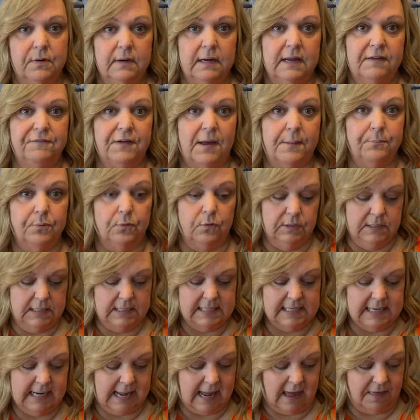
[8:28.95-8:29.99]
If I pulled it
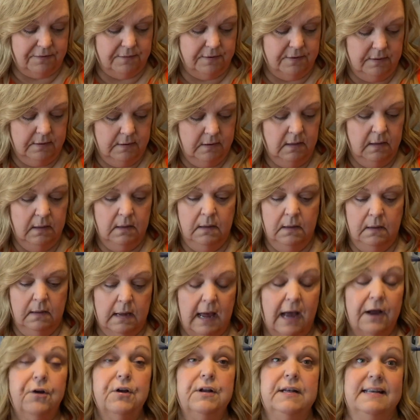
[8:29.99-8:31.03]
together,
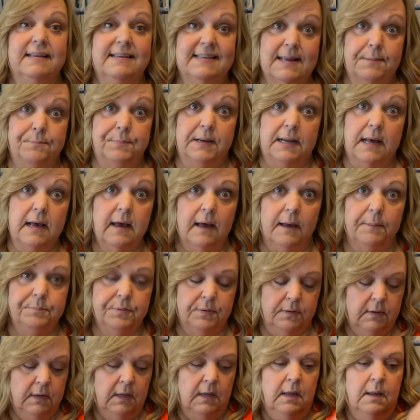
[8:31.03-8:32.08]
I couldn't zip it up,
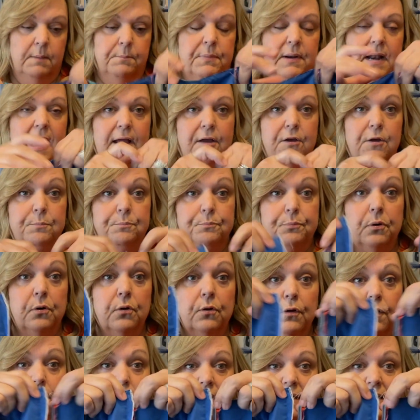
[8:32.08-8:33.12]
but I could
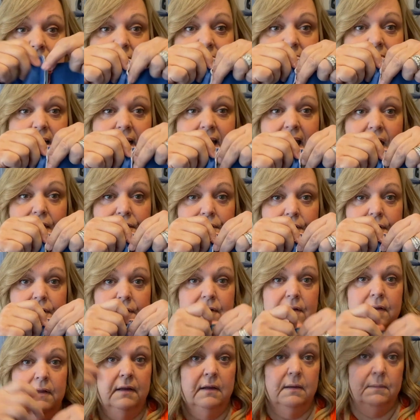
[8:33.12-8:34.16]
pull this together
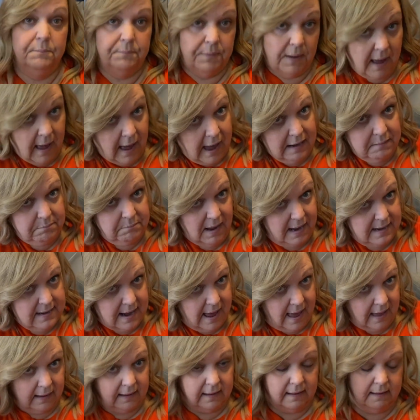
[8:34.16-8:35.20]
behind my
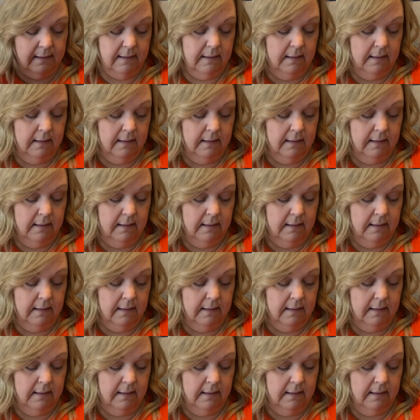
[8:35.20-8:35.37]
neck.